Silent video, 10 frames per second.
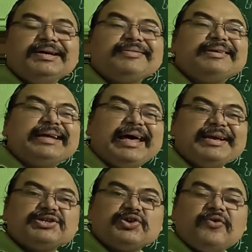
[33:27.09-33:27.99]
the
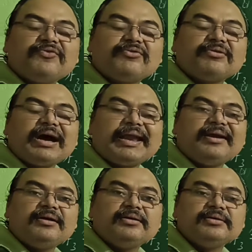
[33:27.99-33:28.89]
direction of
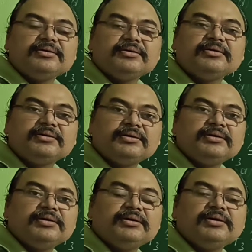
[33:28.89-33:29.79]
current
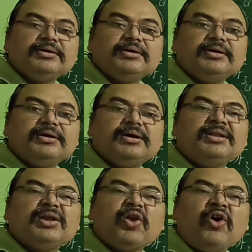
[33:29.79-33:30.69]
in
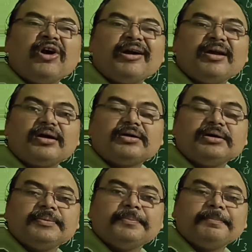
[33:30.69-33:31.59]
the long
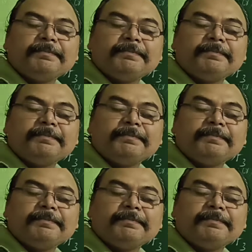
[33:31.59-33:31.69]
conductor